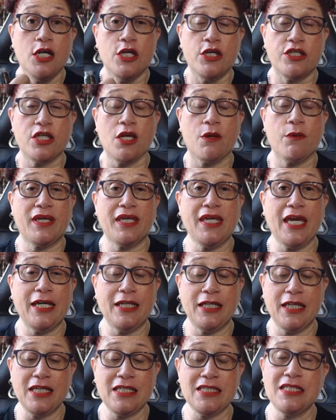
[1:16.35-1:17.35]
So
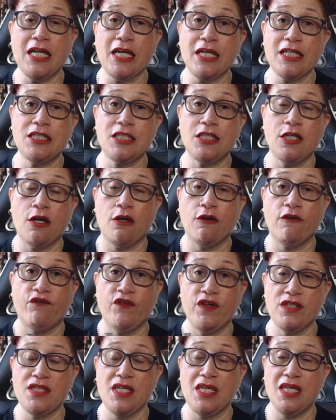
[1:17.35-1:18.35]
again, it's nice to know if
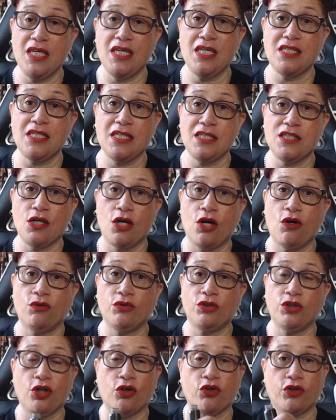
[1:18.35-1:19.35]
it's easy to
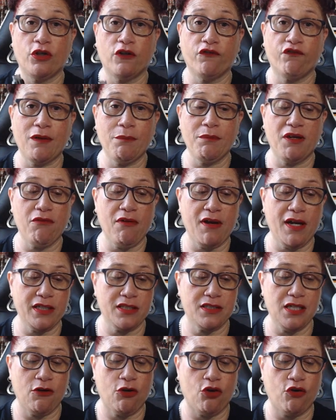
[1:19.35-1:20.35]
hold, not going to affect me
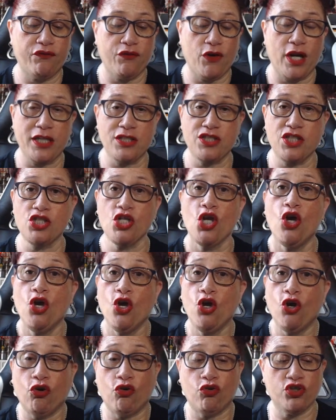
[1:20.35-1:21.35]
arthritis.
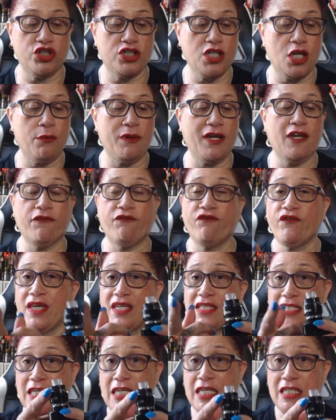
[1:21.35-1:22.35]
Also, if
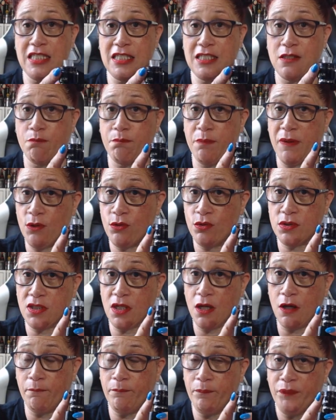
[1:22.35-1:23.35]
it's easy to build
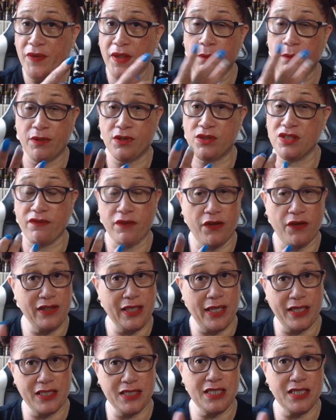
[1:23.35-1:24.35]
on, because, like
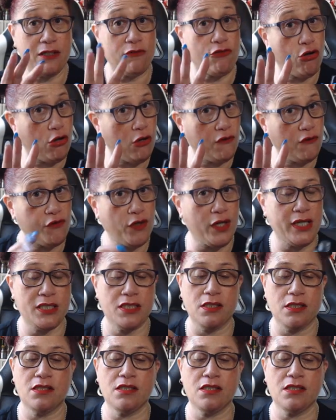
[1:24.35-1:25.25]
I said, I've got arthritis.